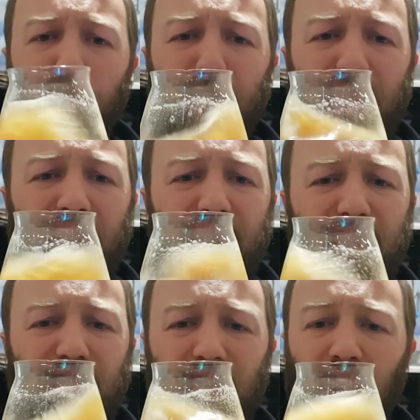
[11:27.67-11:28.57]

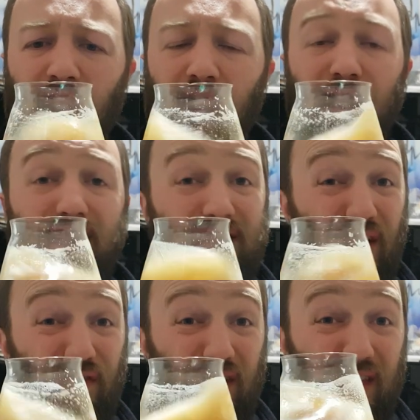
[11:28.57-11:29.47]
Bitterness is
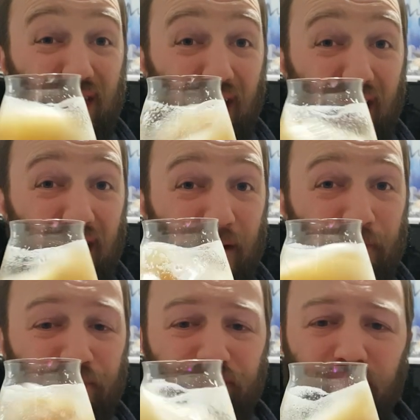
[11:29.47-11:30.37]
definitely there.
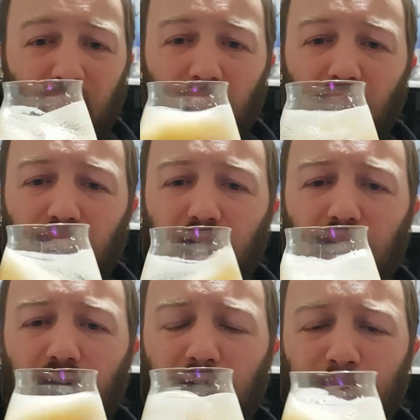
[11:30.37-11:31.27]

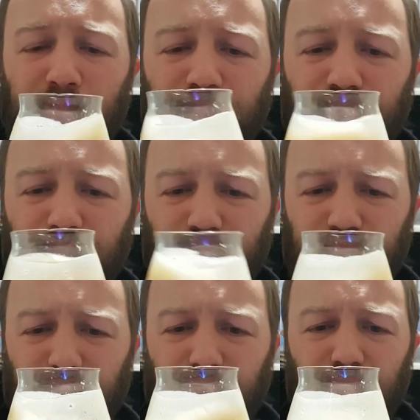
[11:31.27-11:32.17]
I'd
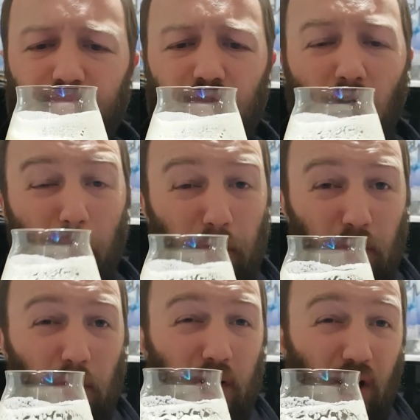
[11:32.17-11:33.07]

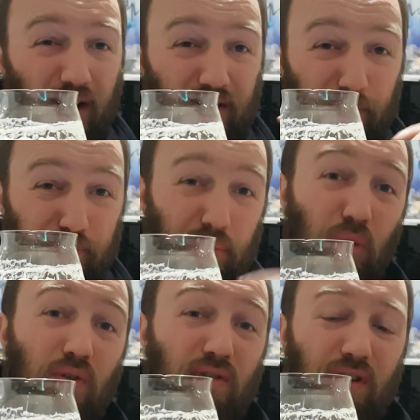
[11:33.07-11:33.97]
probably like to
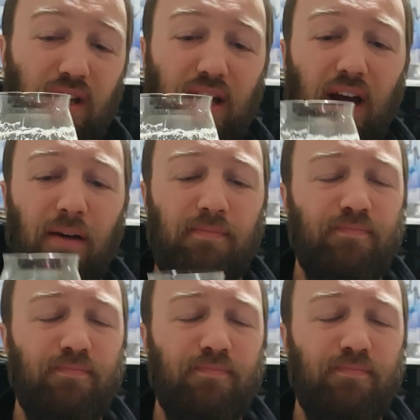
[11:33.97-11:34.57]
boost the